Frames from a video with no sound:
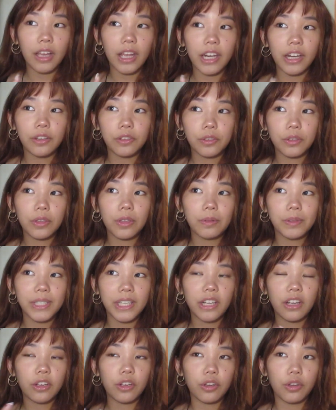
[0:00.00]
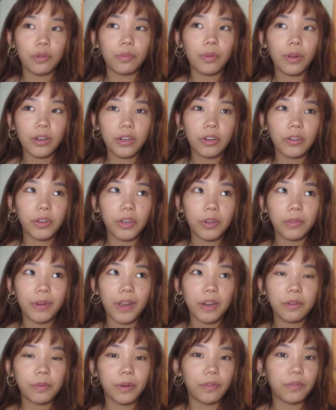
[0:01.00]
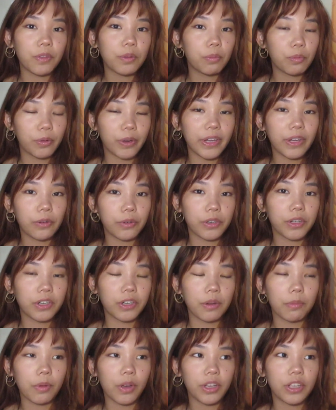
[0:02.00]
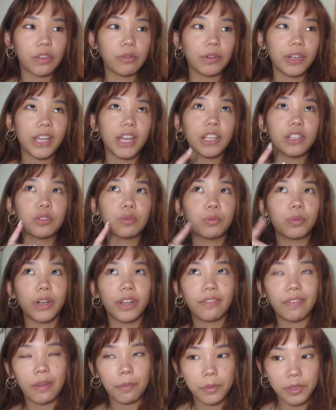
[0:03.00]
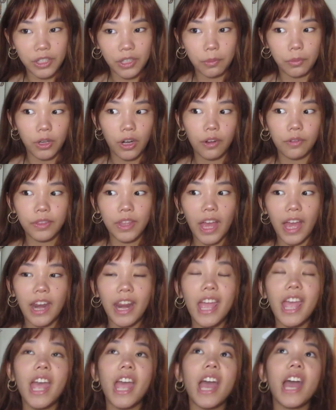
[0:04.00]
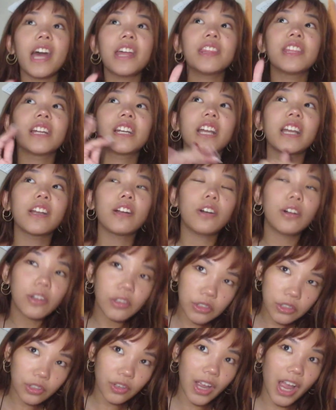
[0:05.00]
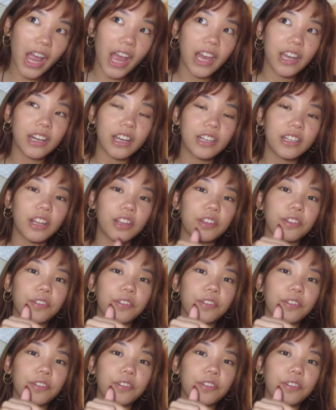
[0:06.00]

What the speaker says: And also there was like a coupon going around where if you pre-ordered a book you would get 25% off that, and then I also had another